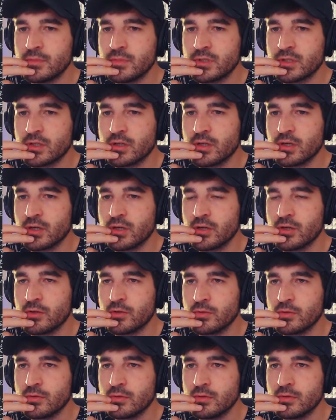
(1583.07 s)
it's gonna
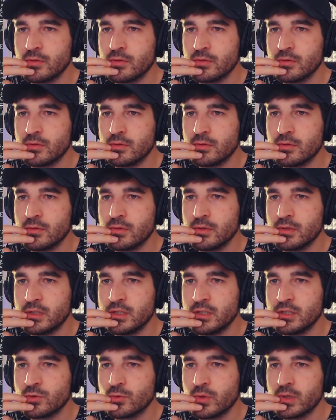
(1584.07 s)
go
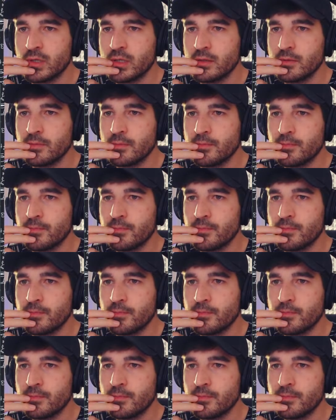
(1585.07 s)
this way.